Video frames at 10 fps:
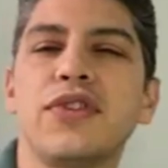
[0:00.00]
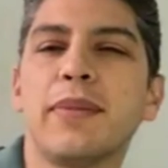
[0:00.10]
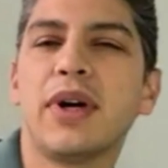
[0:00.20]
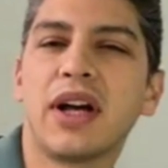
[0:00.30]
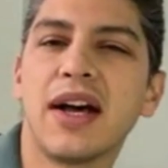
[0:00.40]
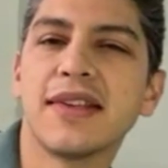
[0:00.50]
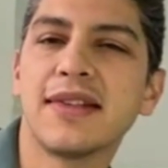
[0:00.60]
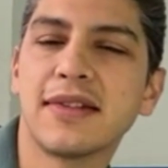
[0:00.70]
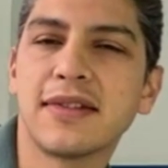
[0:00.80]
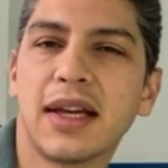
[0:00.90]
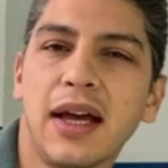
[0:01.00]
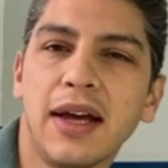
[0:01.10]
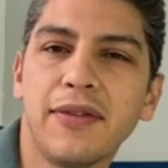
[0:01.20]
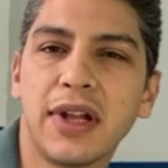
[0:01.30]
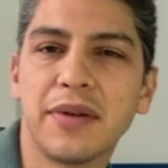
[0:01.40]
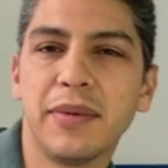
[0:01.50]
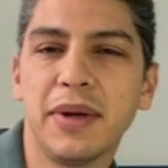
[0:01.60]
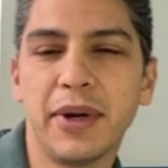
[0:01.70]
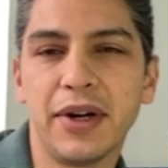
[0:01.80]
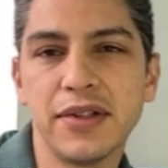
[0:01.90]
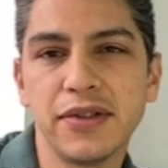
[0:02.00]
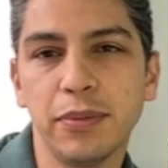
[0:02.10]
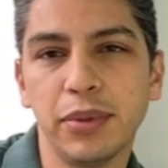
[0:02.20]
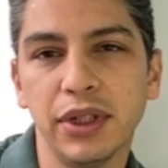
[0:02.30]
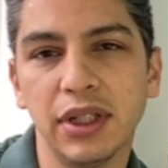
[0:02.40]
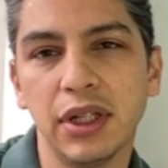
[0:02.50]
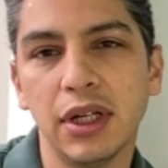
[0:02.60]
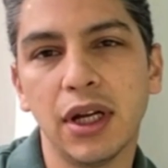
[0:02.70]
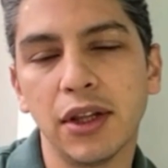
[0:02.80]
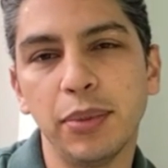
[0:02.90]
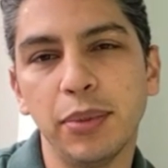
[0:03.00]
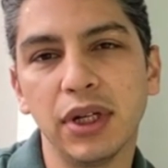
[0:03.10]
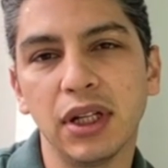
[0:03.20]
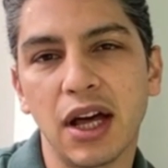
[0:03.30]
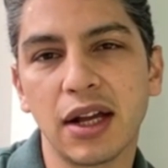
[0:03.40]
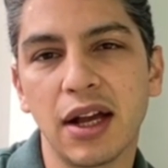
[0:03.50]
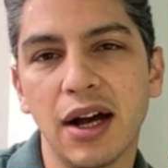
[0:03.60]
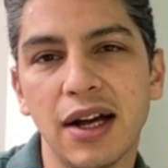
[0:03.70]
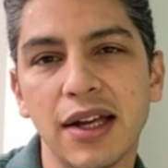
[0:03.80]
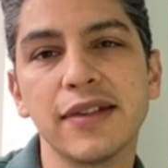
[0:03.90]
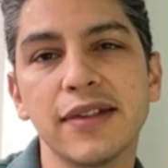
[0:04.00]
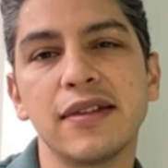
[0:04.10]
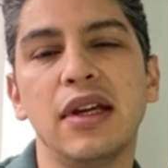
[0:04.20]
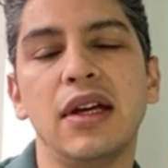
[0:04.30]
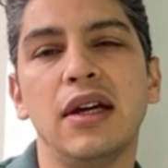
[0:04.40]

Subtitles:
say about gauzes? Because I have a lot of my parents who put a lot of gauze.